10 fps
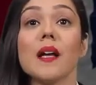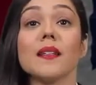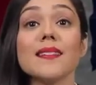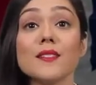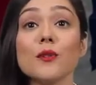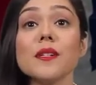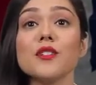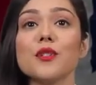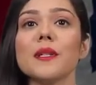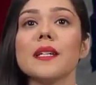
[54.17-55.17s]
The Student
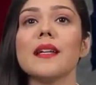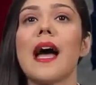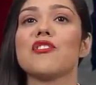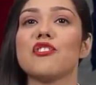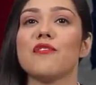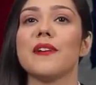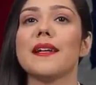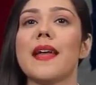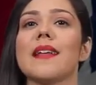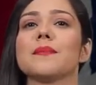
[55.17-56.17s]
Union at
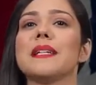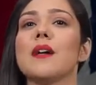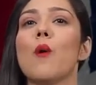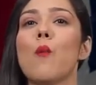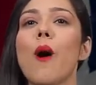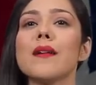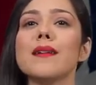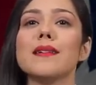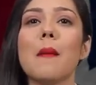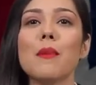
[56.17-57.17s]
Sheffield has been
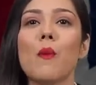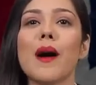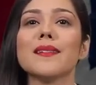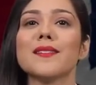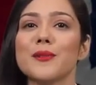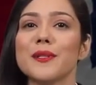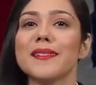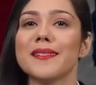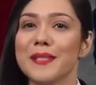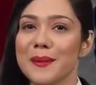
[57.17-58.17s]
awarded number one
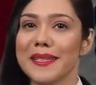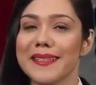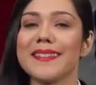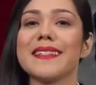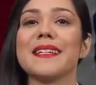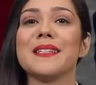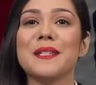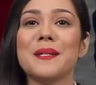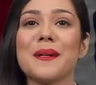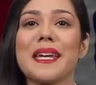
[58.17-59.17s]
Students' Union in
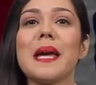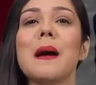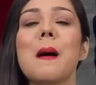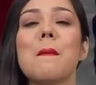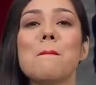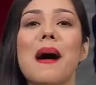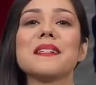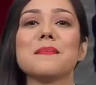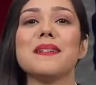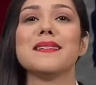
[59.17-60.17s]
the UK
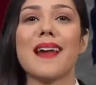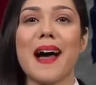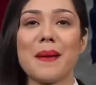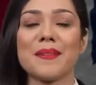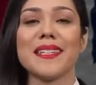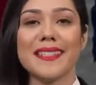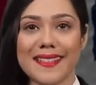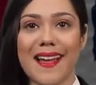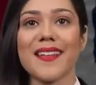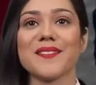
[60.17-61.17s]
multiple times in
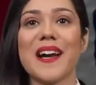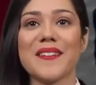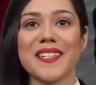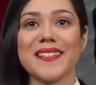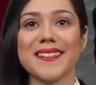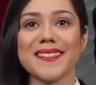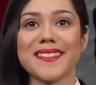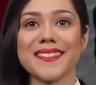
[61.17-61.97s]
the last 5 years.